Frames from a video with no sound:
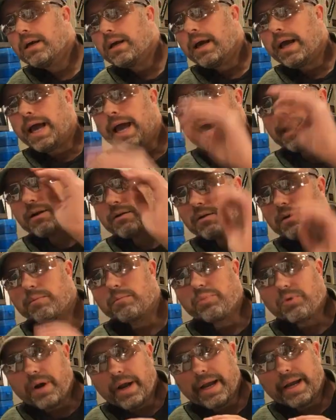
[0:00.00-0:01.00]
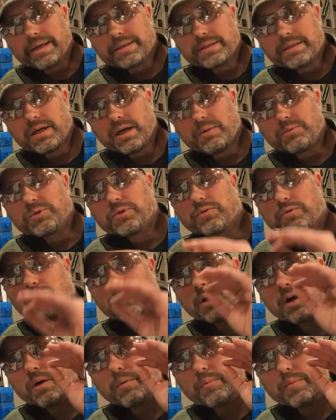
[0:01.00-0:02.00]
Accurate brass comes
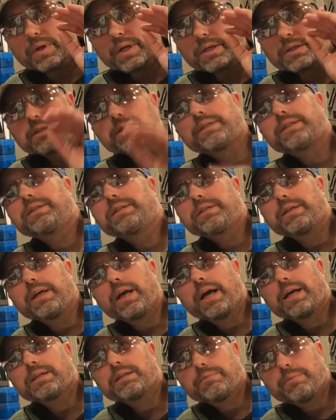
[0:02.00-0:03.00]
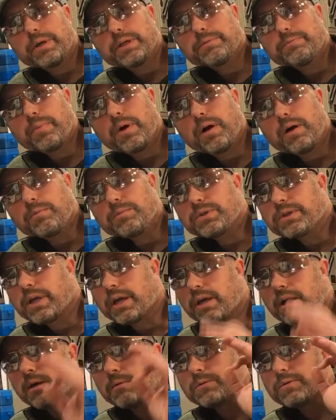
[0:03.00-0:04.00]
from consistent headspace bumps.
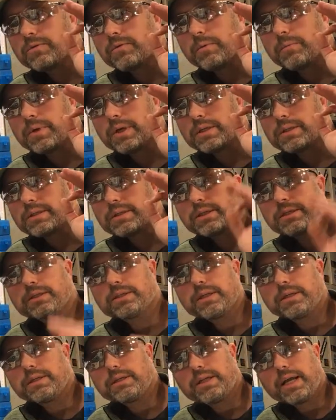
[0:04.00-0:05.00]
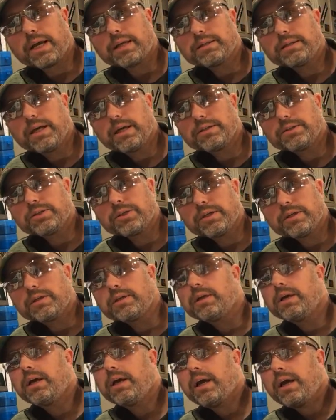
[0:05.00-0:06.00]
It comes from consistent neck tension,
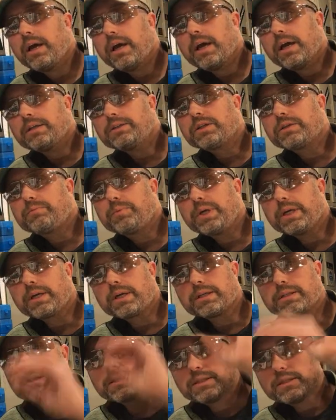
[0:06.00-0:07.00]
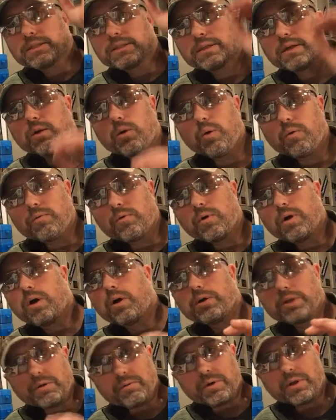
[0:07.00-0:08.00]
and just being consistent
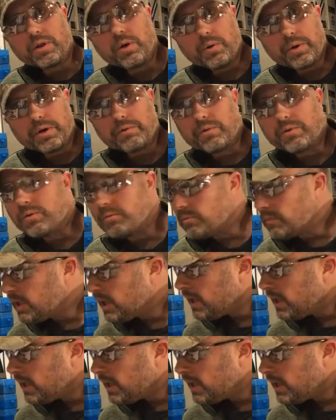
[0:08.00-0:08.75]
overall in your reloading room.